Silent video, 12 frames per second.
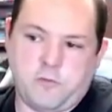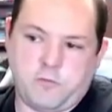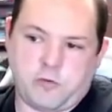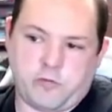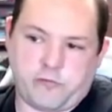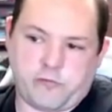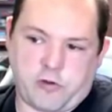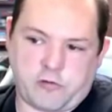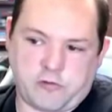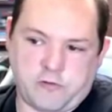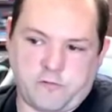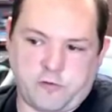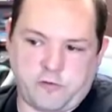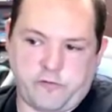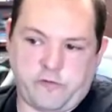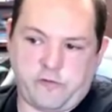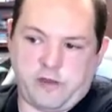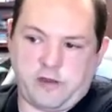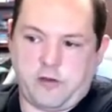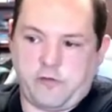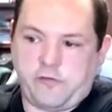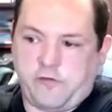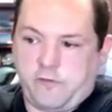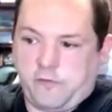constructor versus a
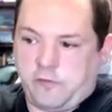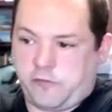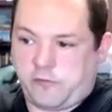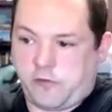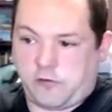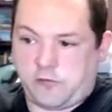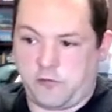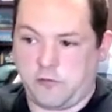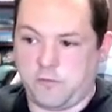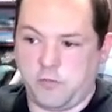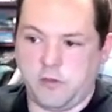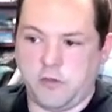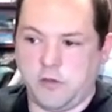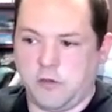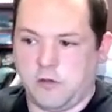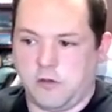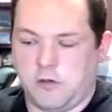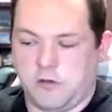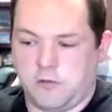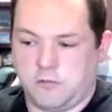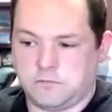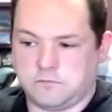non-safe constructor, um,